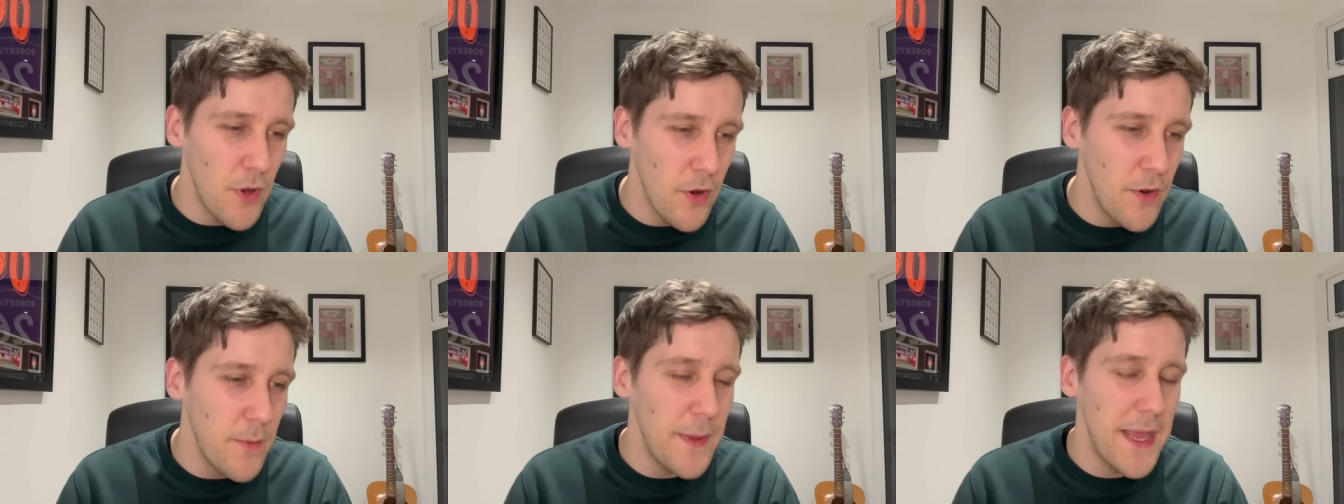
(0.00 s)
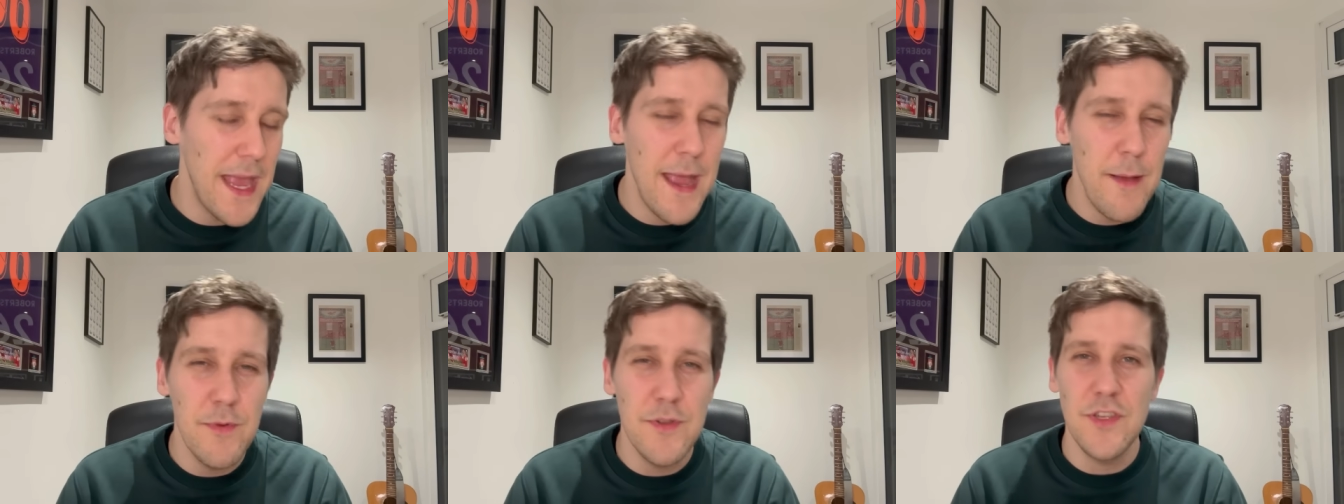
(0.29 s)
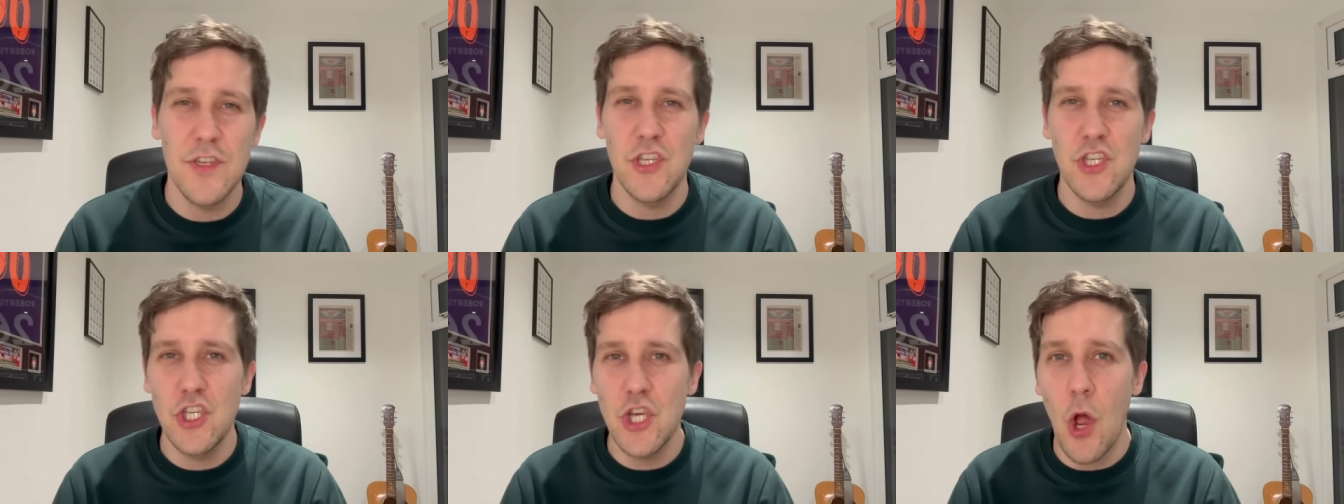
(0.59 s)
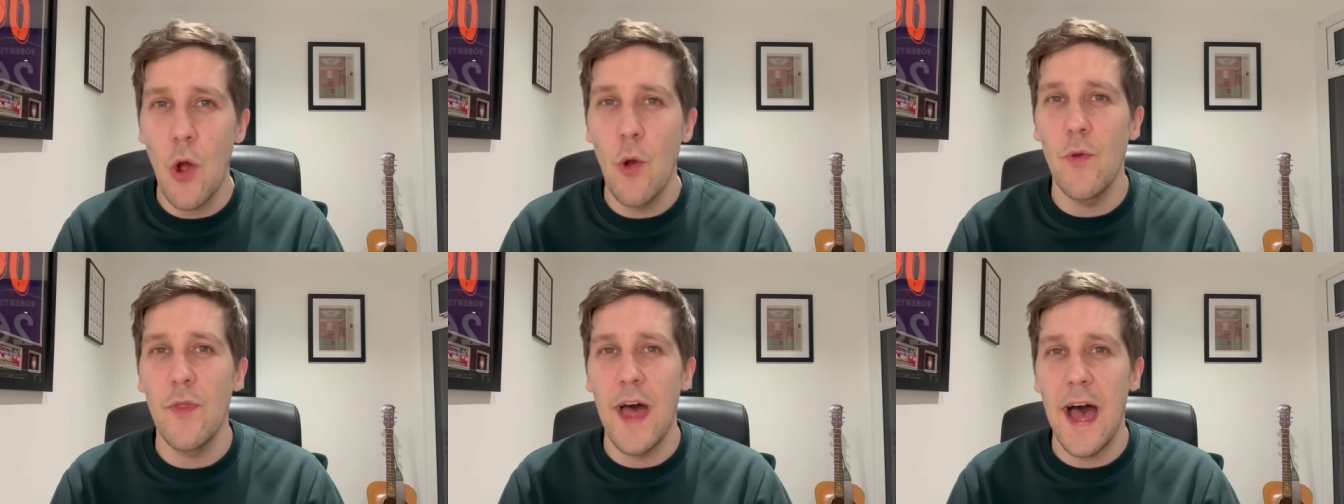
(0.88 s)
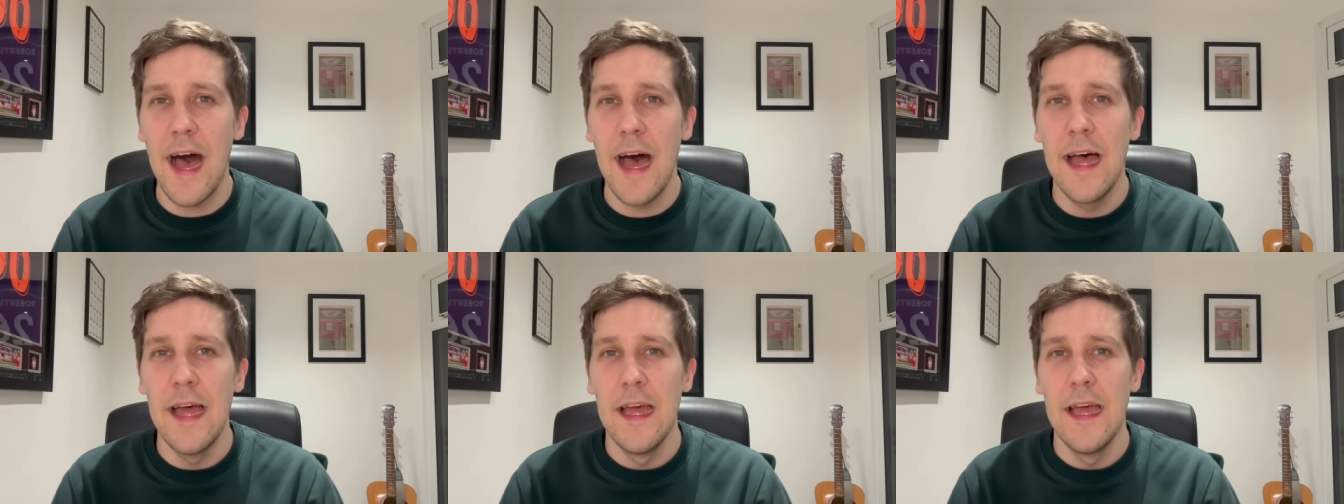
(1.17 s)
going to be able to show
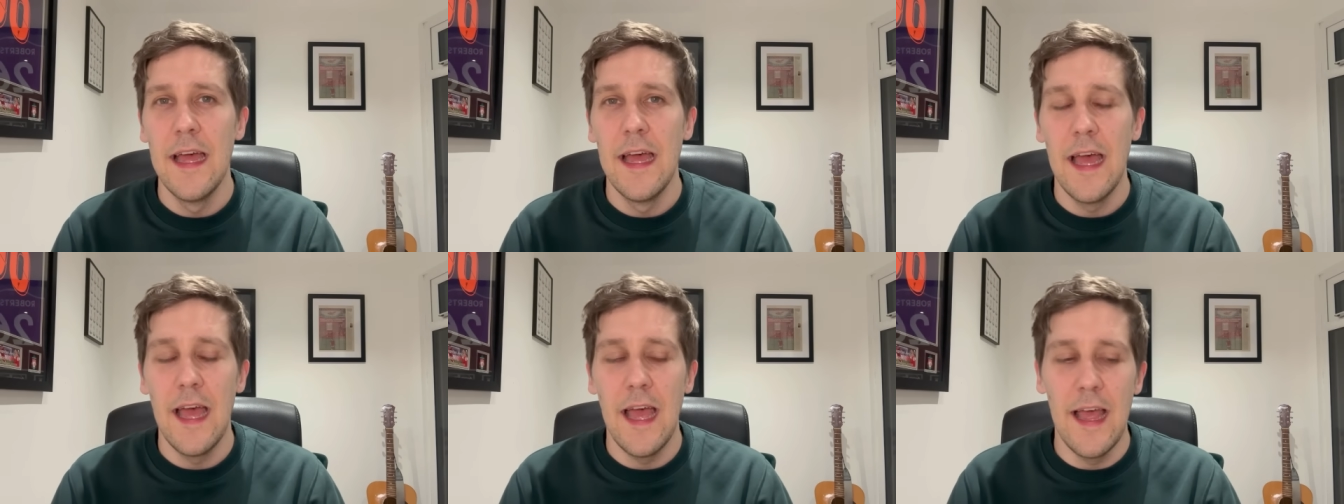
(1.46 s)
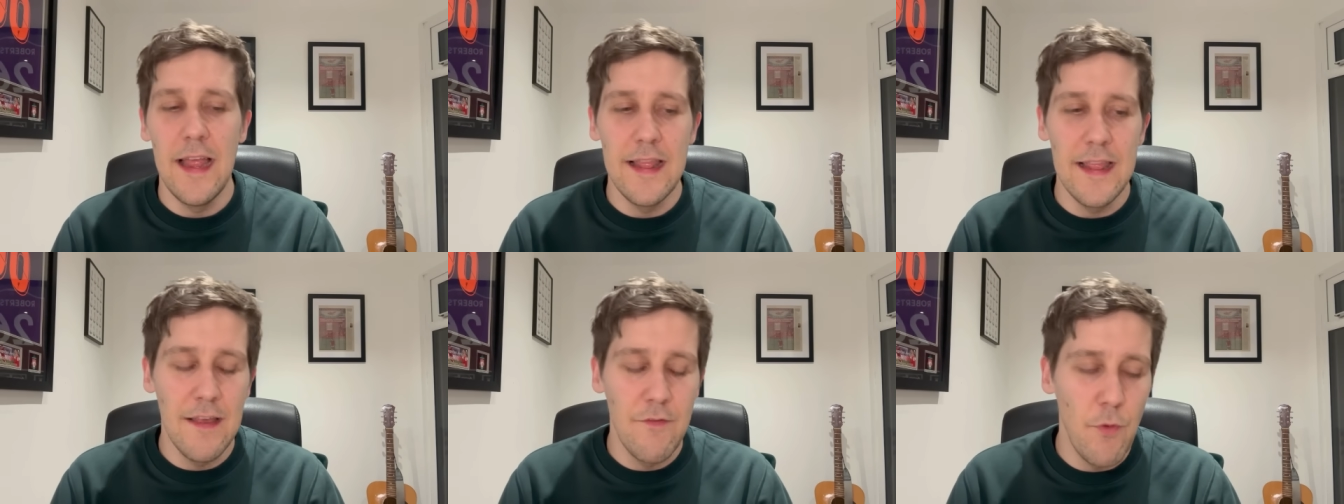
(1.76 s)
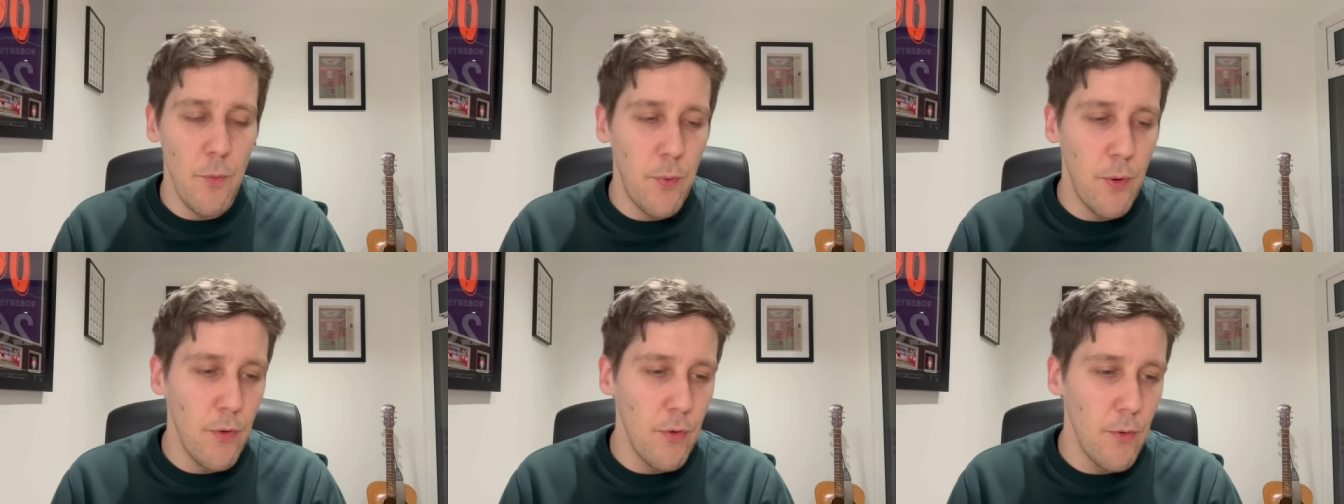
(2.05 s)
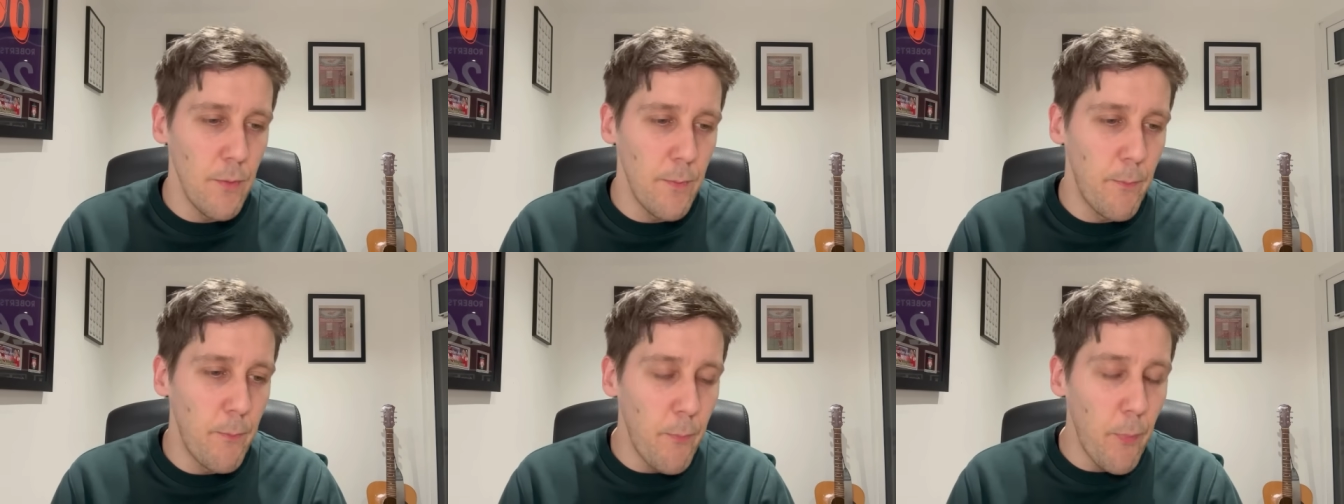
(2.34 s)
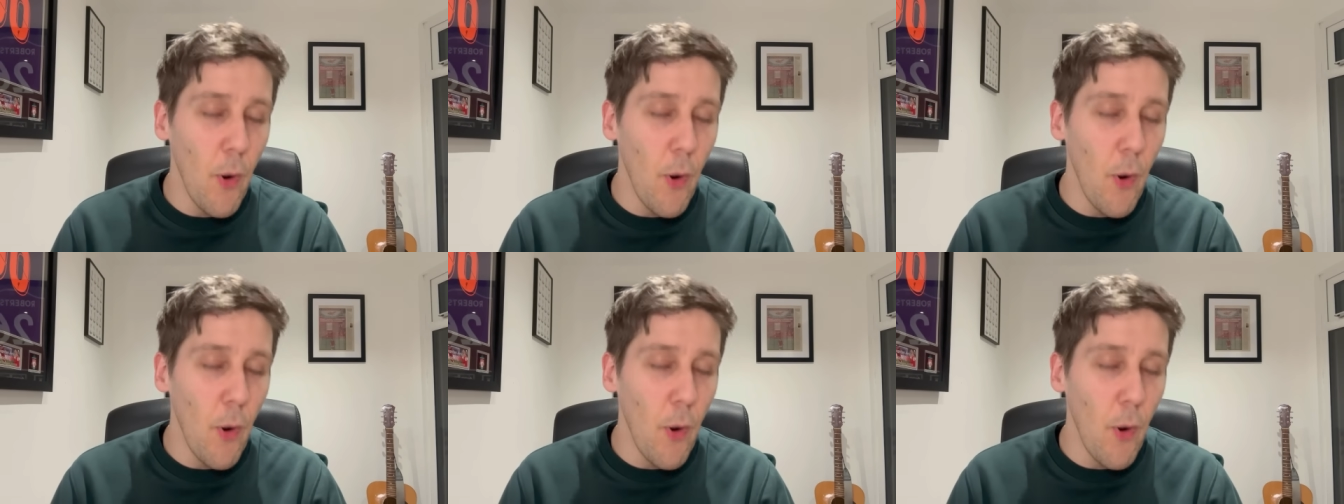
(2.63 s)
that at Liverpool.